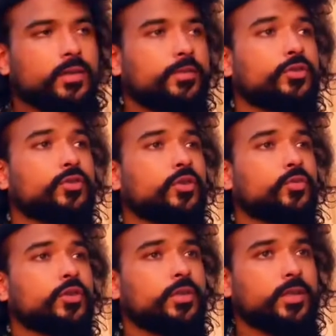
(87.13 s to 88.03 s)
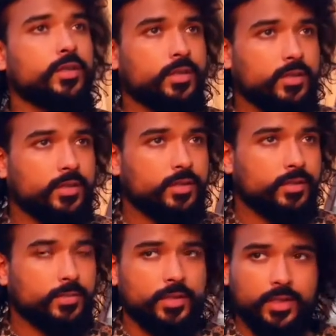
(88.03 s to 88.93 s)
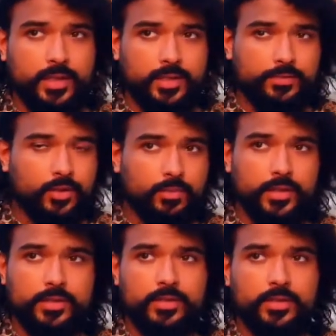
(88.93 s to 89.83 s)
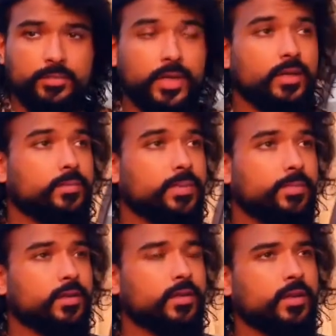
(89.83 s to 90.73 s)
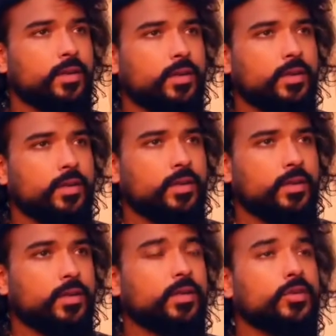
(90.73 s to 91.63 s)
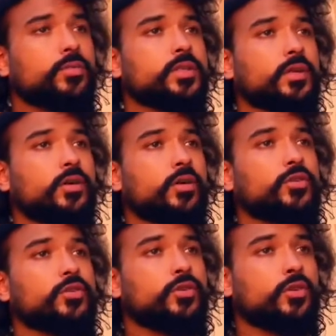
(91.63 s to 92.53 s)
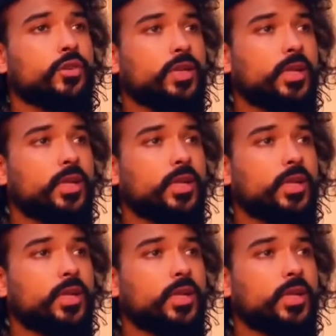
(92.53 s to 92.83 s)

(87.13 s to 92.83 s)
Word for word: If you do not want to get hurt by the negative comments by other people, then you must also not